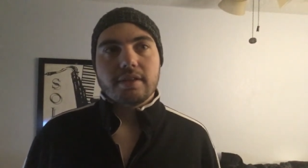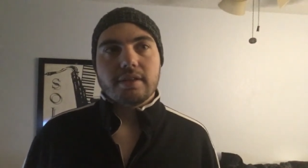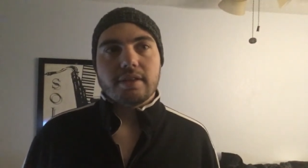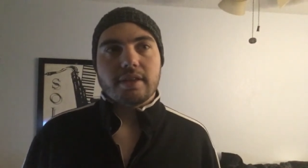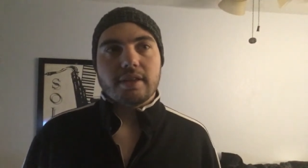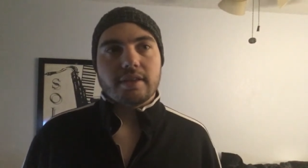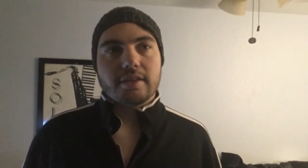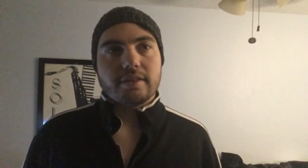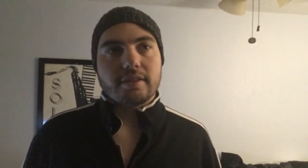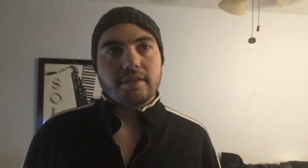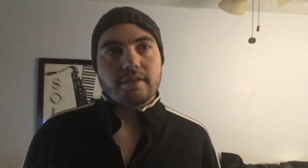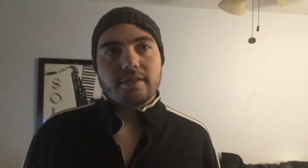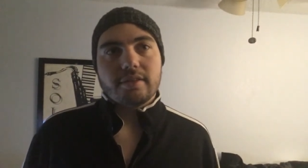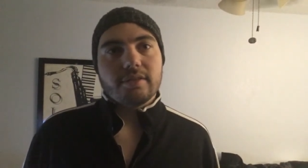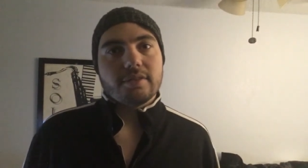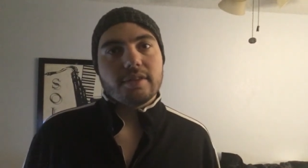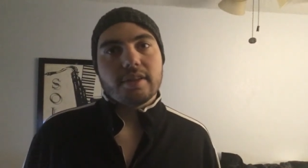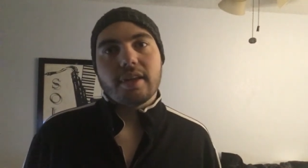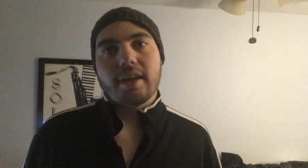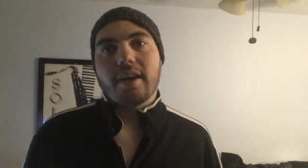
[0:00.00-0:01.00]
like you
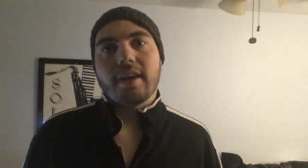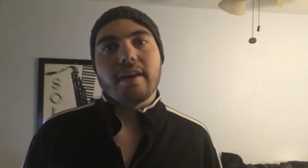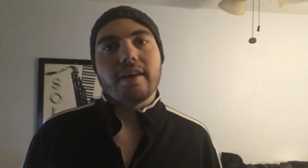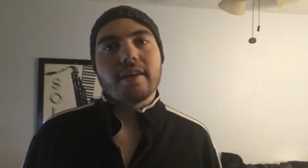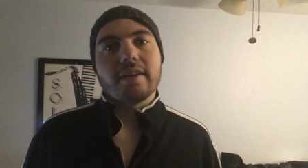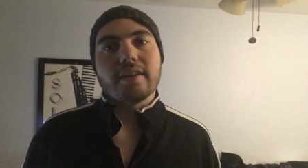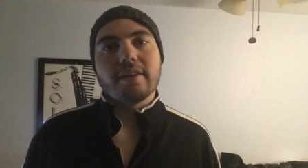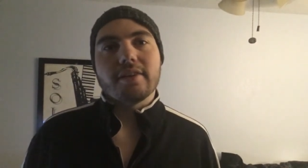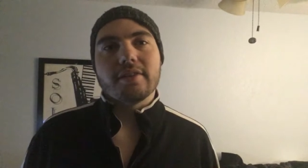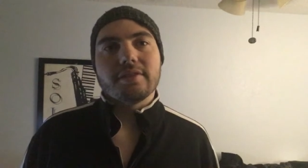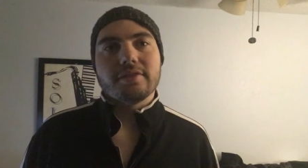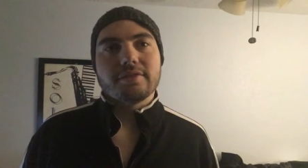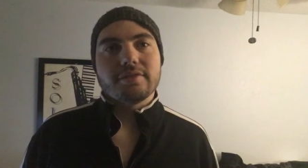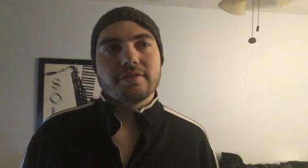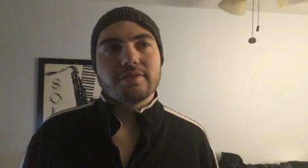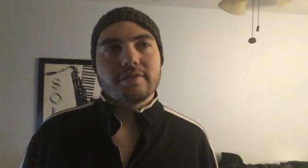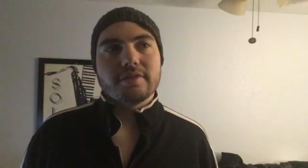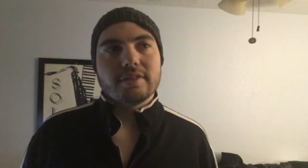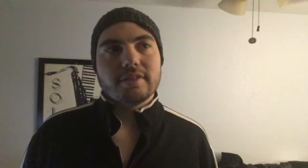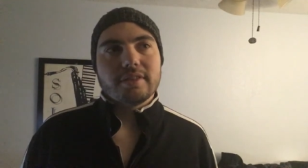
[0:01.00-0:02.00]
don't care
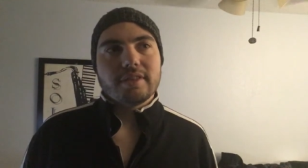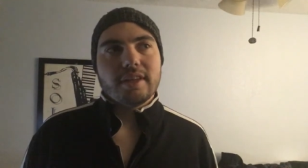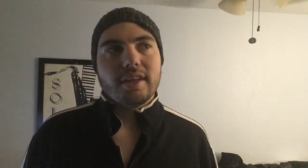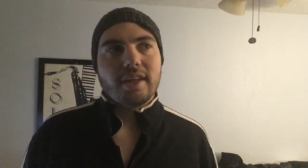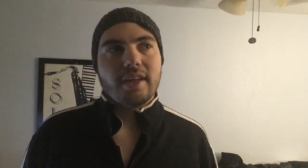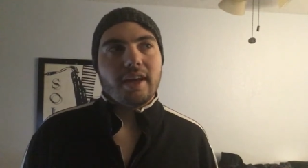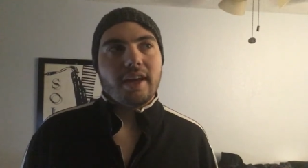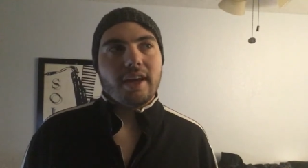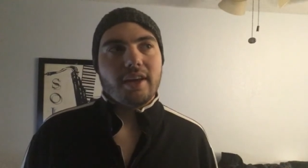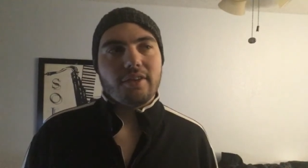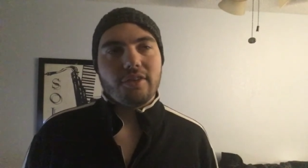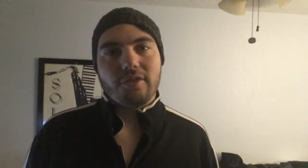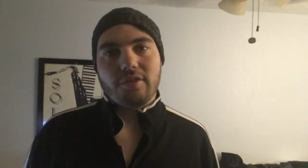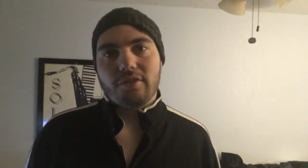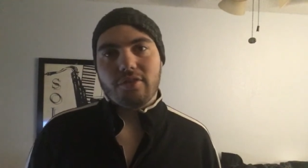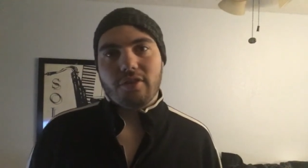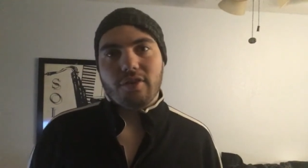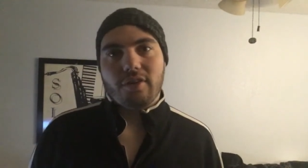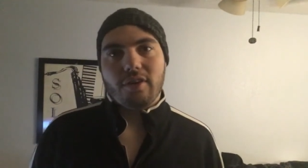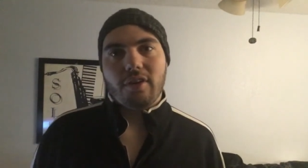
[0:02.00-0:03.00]
if
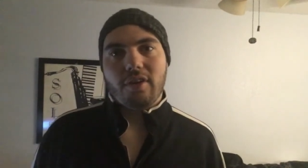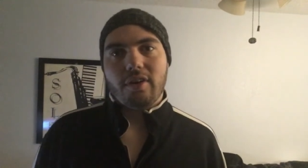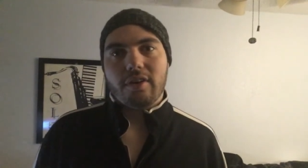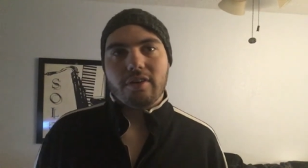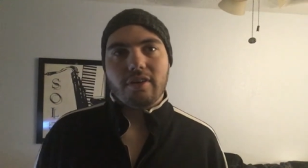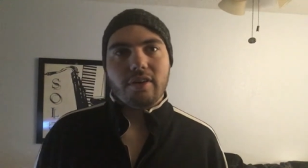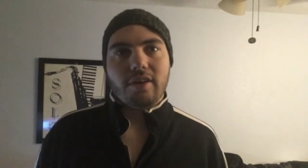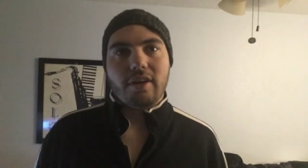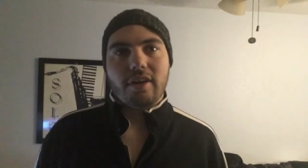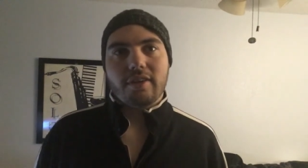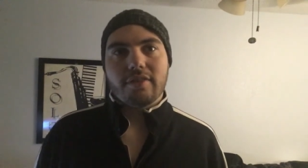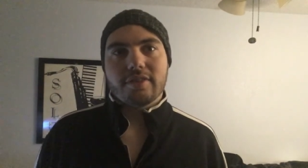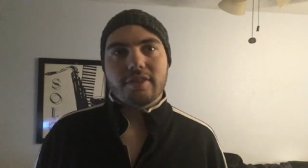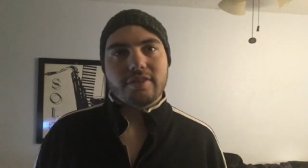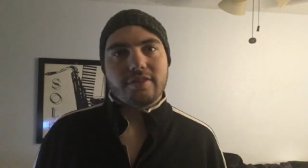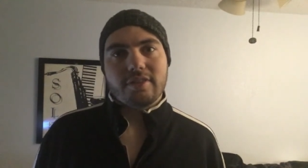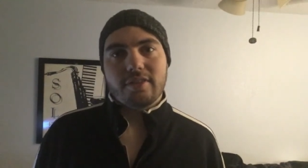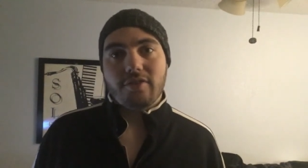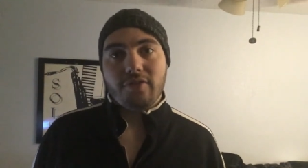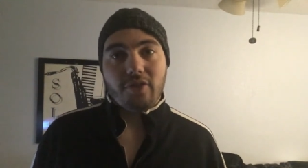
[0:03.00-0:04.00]
hazards are on or off,
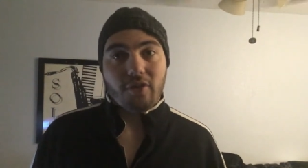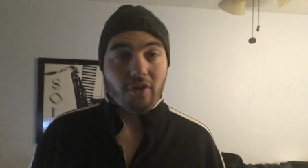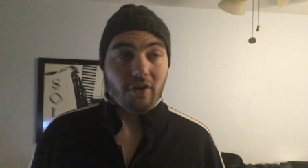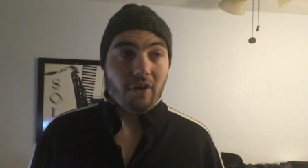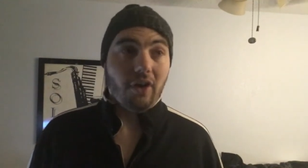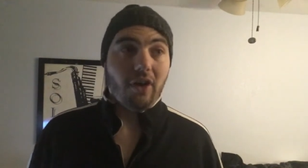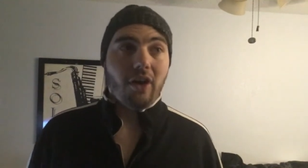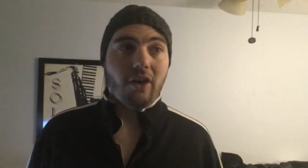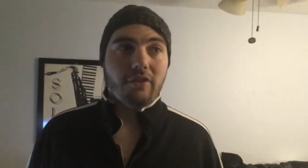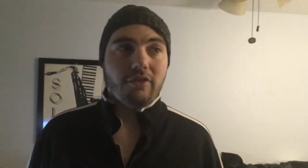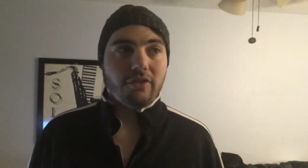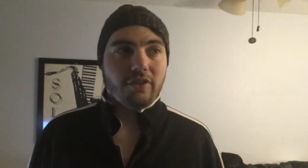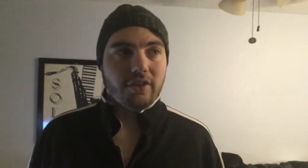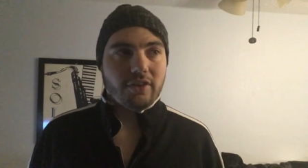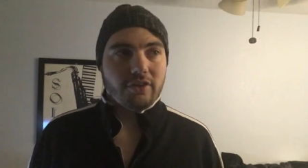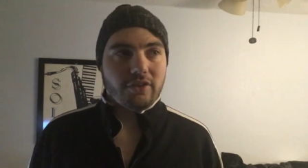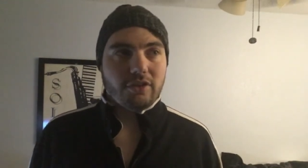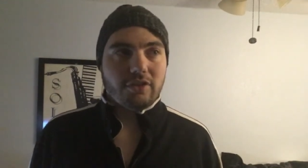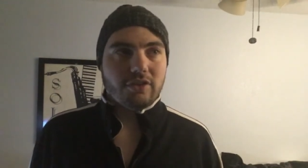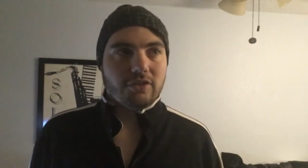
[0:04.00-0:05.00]
because if they're off,
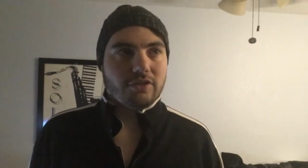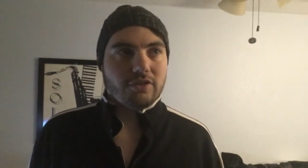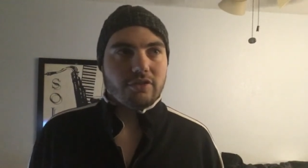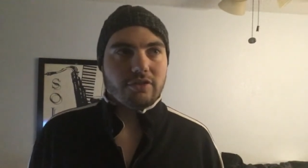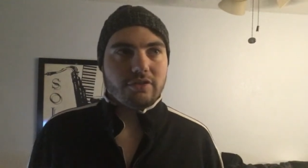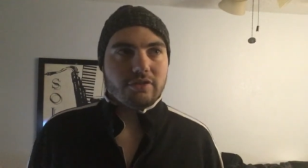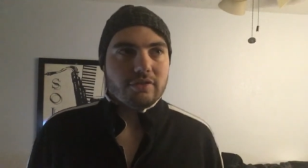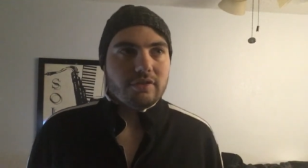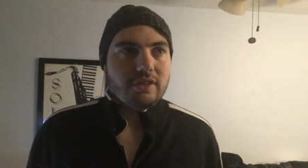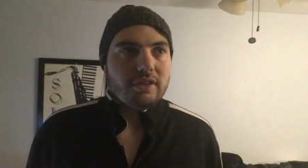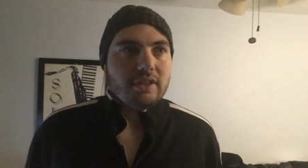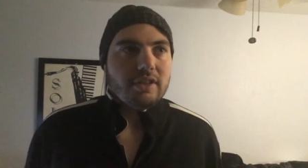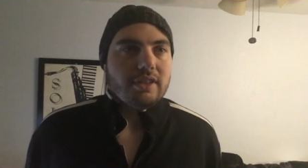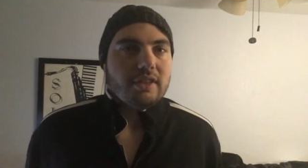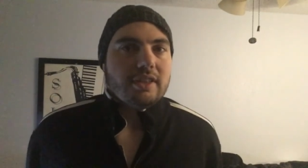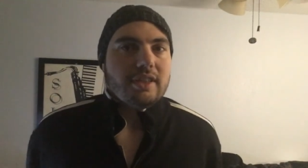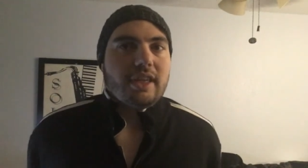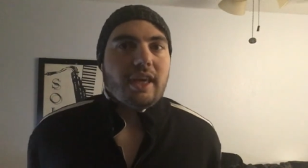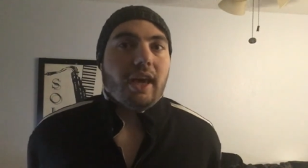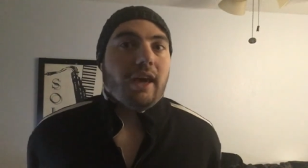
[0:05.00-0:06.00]
then you can just
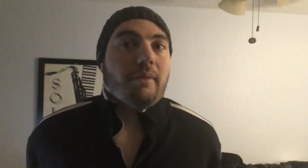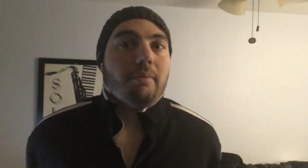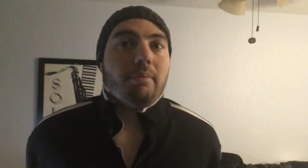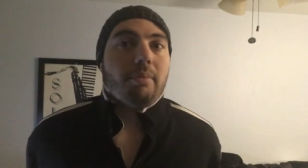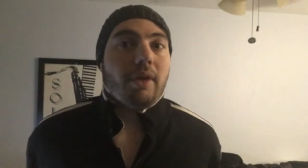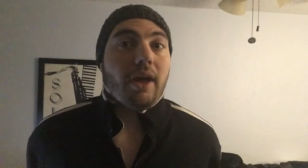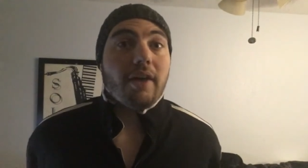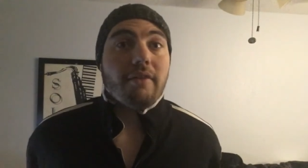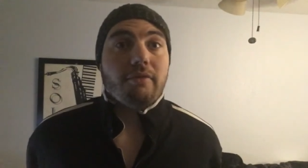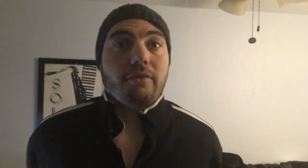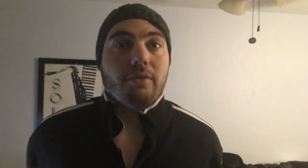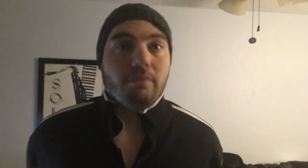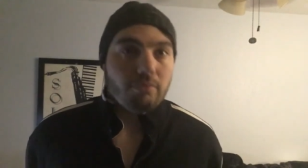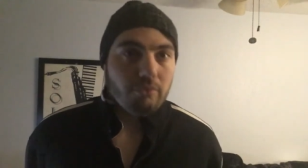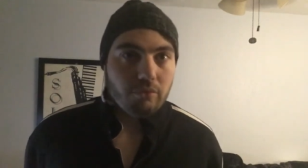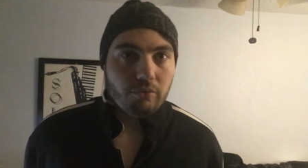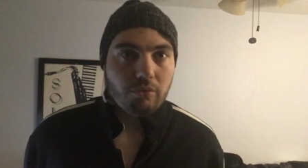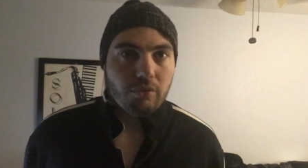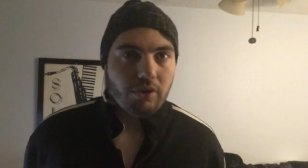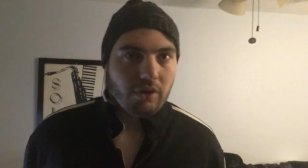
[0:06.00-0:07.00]
camp
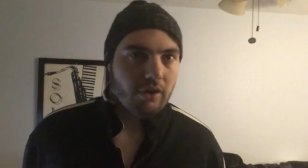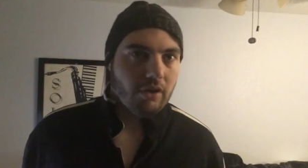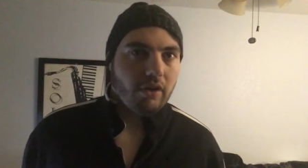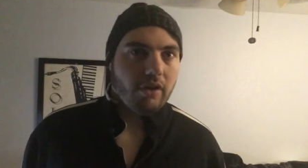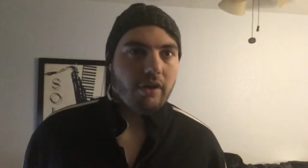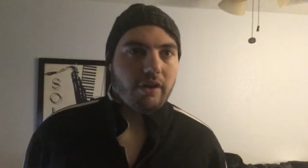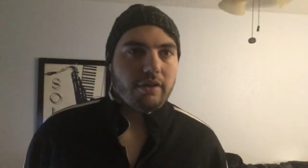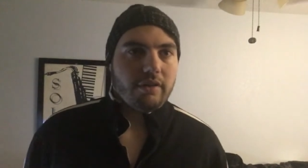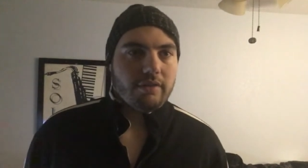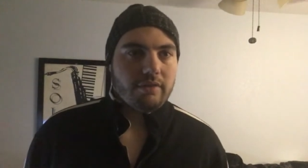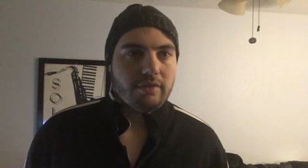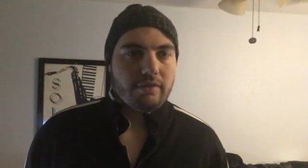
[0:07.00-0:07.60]
platforms really hard.